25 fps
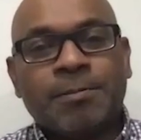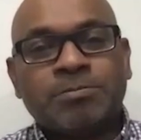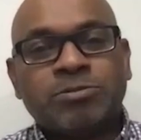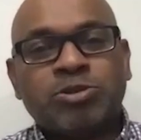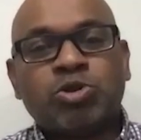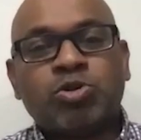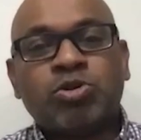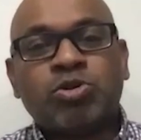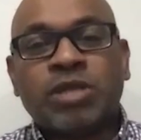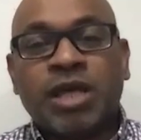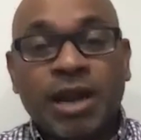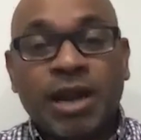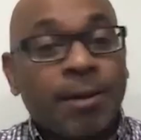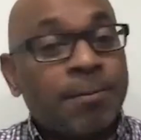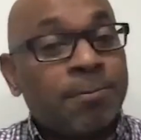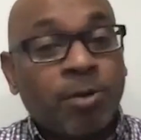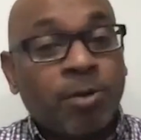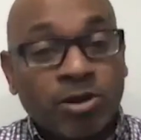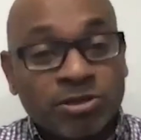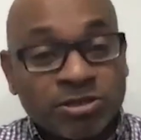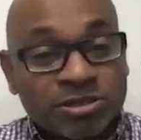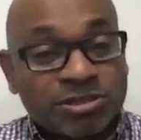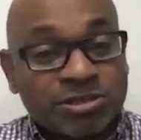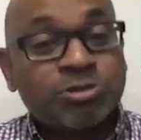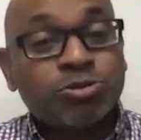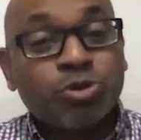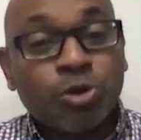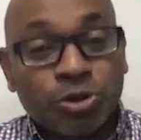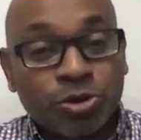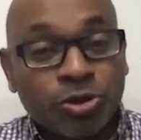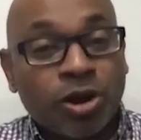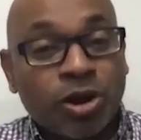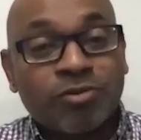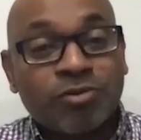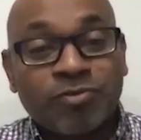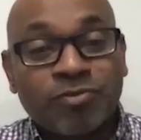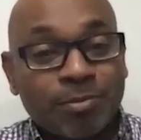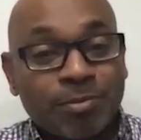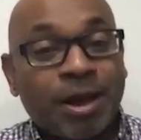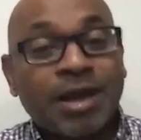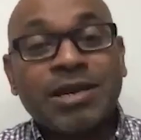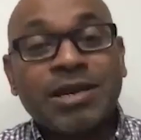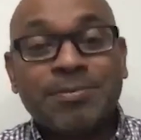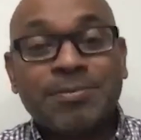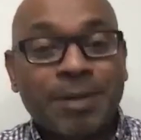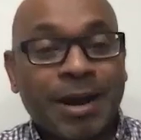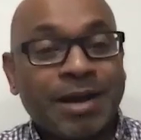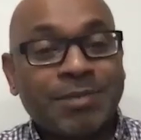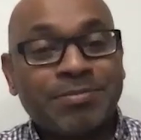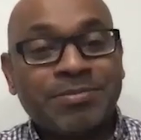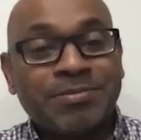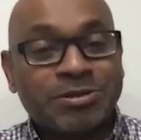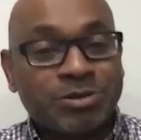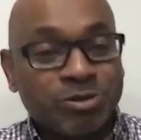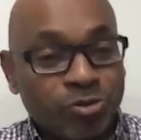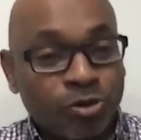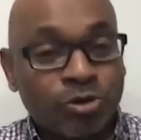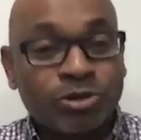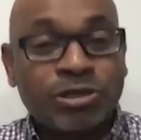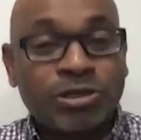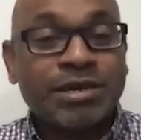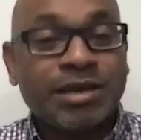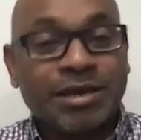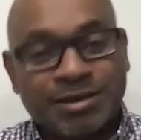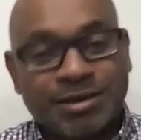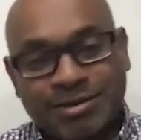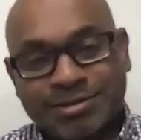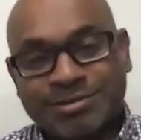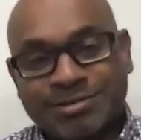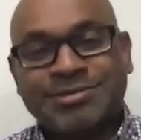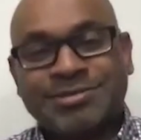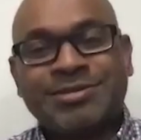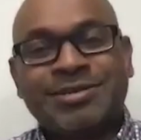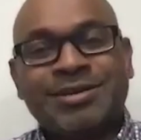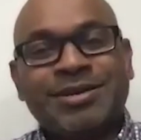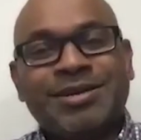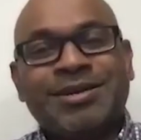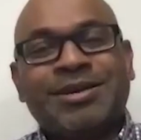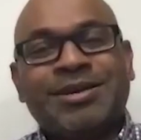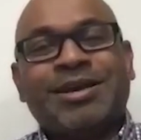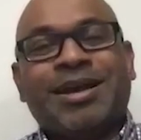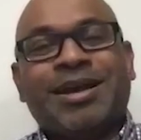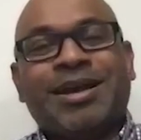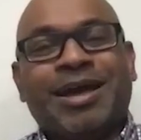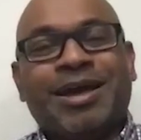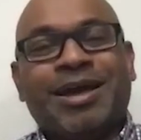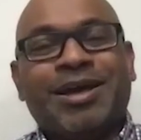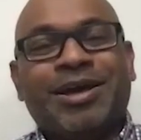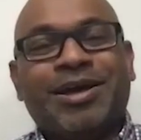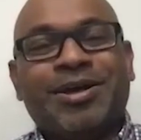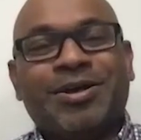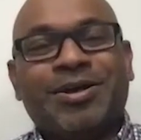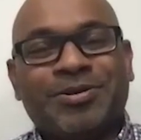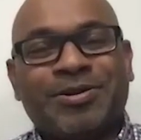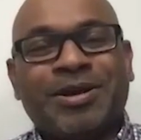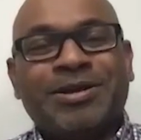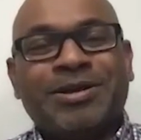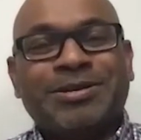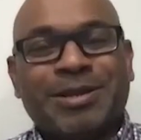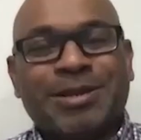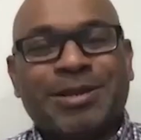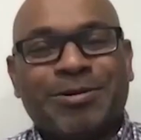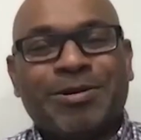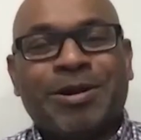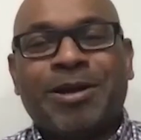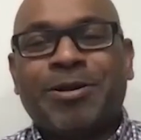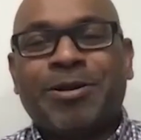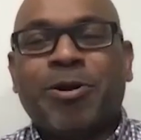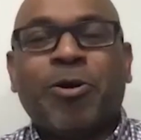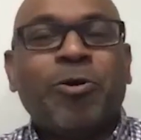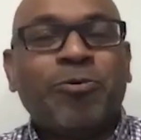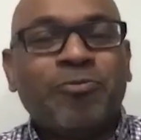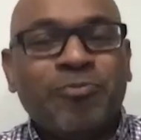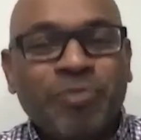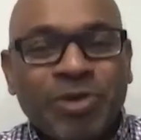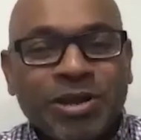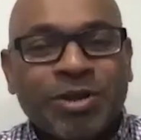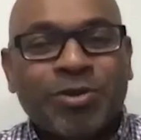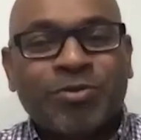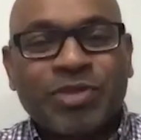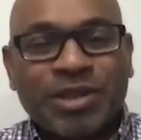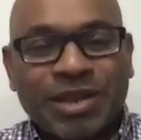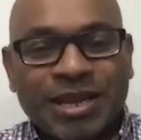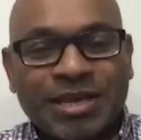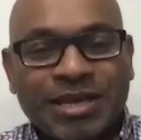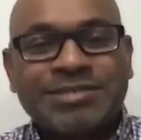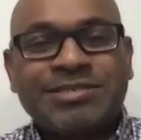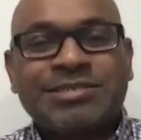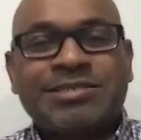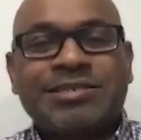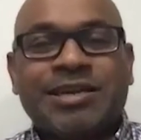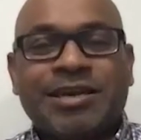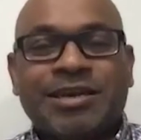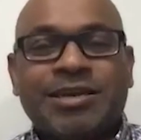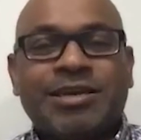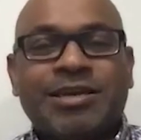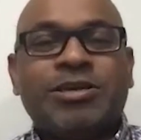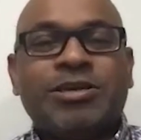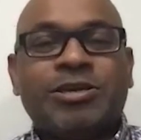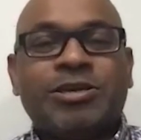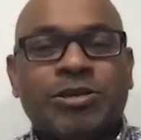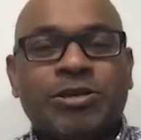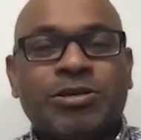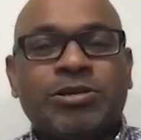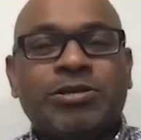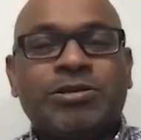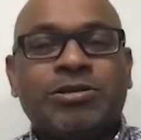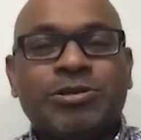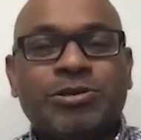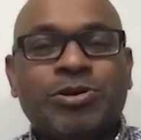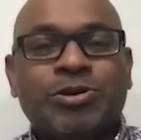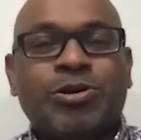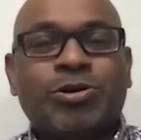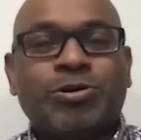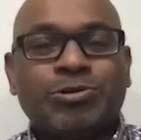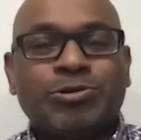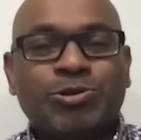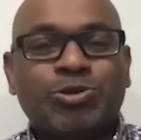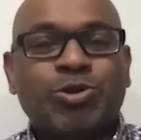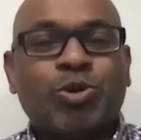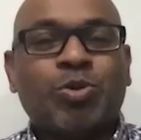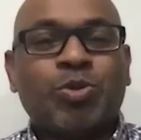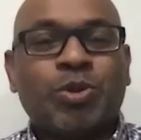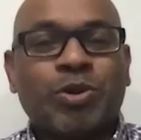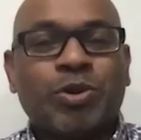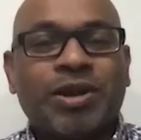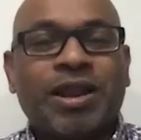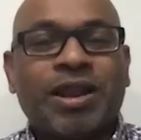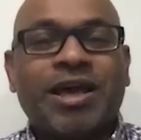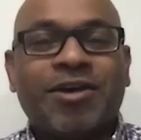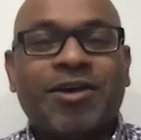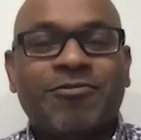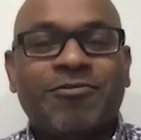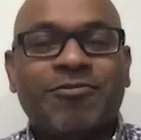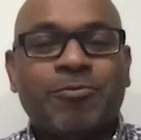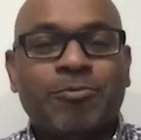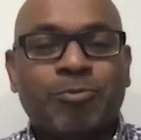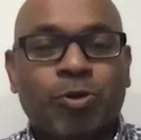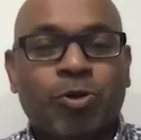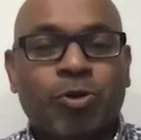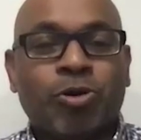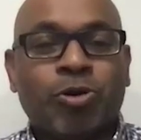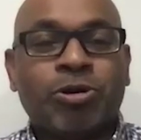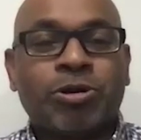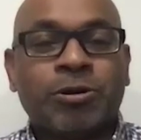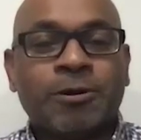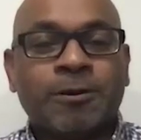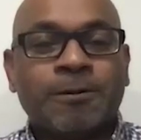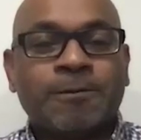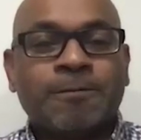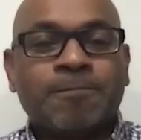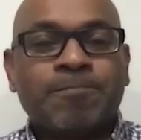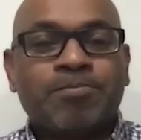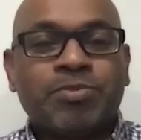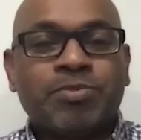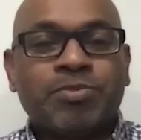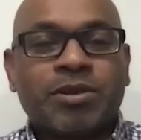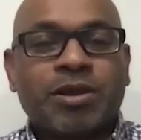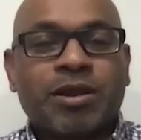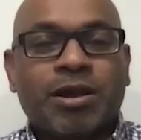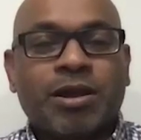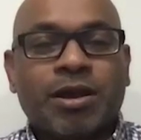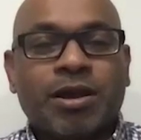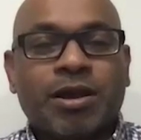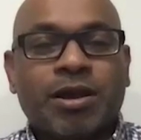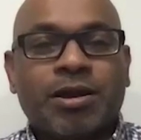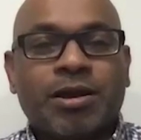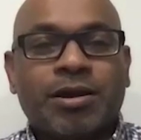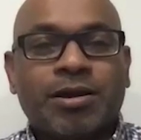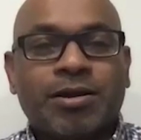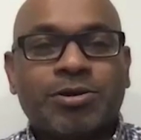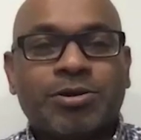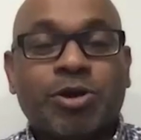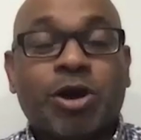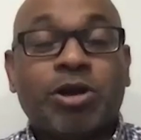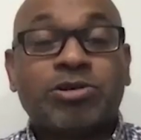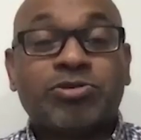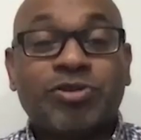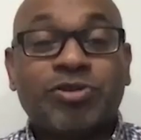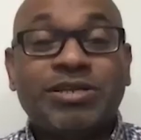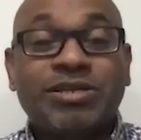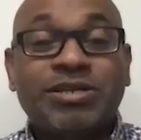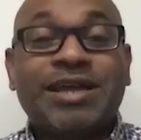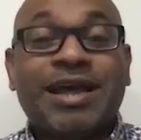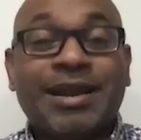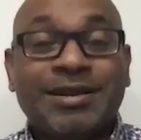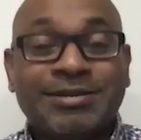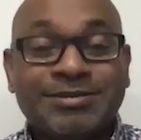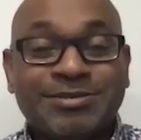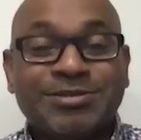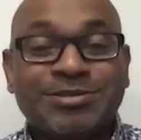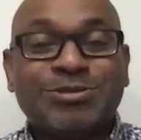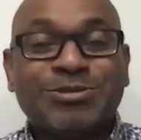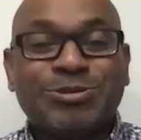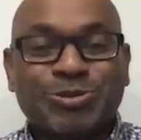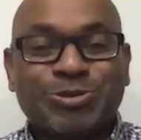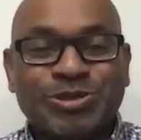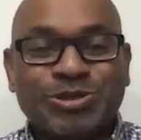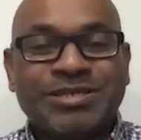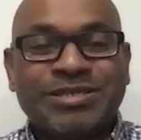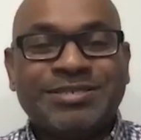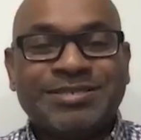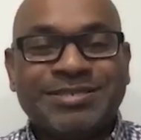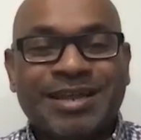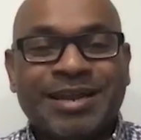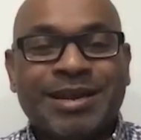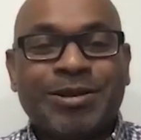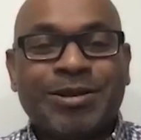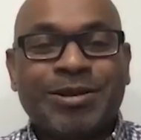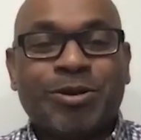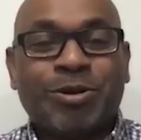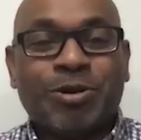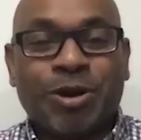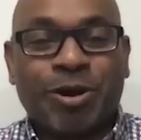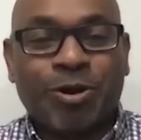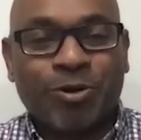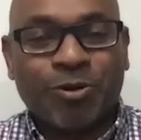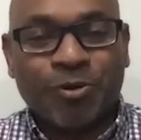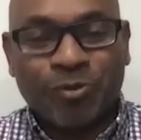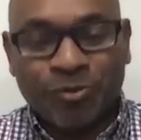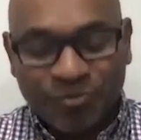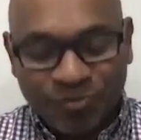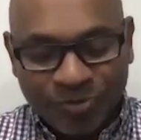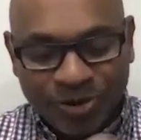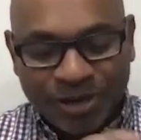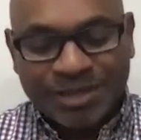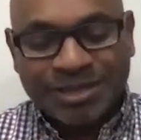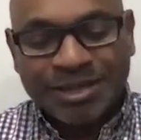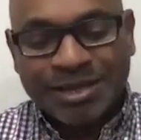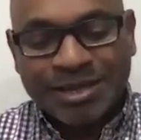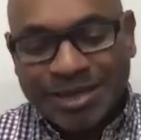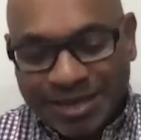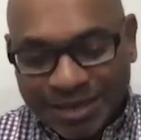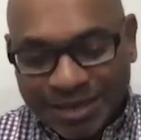So there are projects going on from my department looking at this right now, and hopefully over the next year or so, we will have more concrete answers to these, and hopefully